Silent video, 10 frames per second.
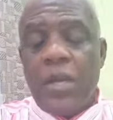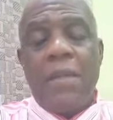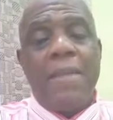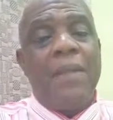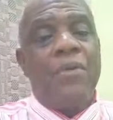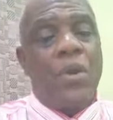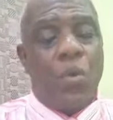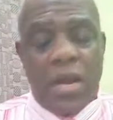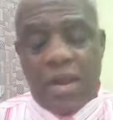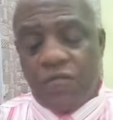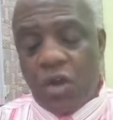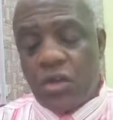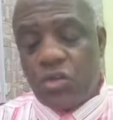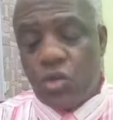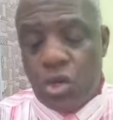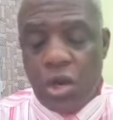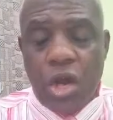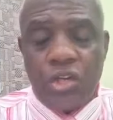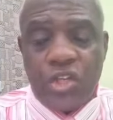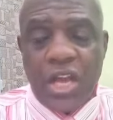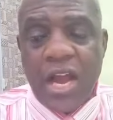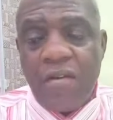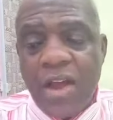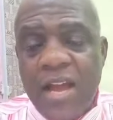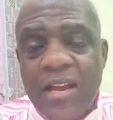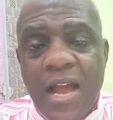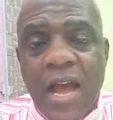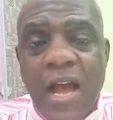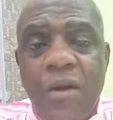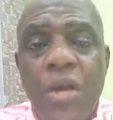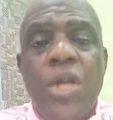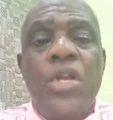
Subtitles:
The Bible, the word of God told us here right now,